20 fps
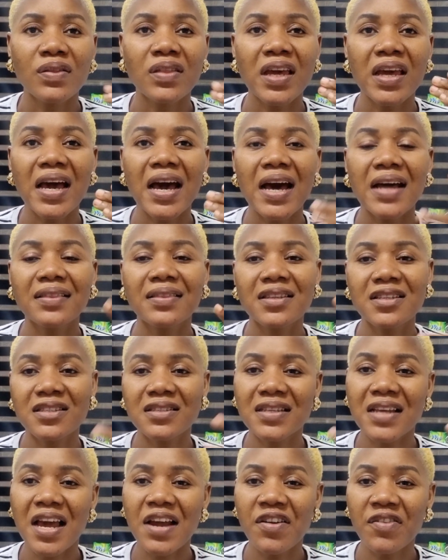they are
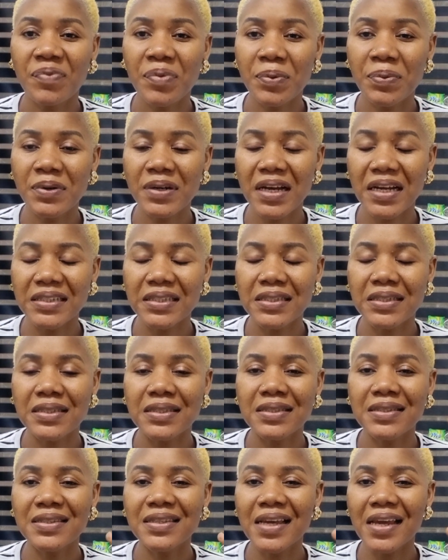this kind of people that
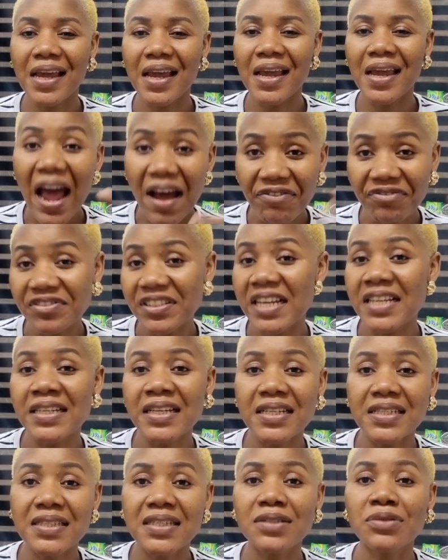they have
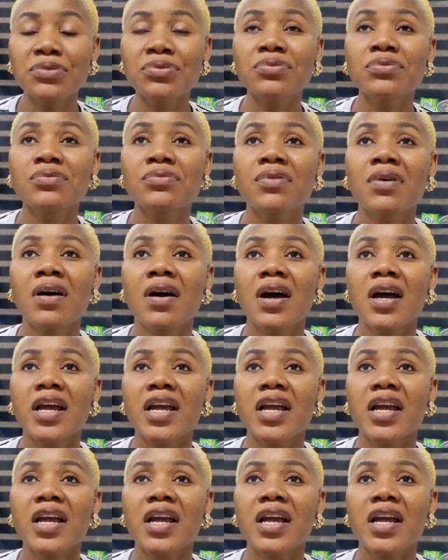tendency to,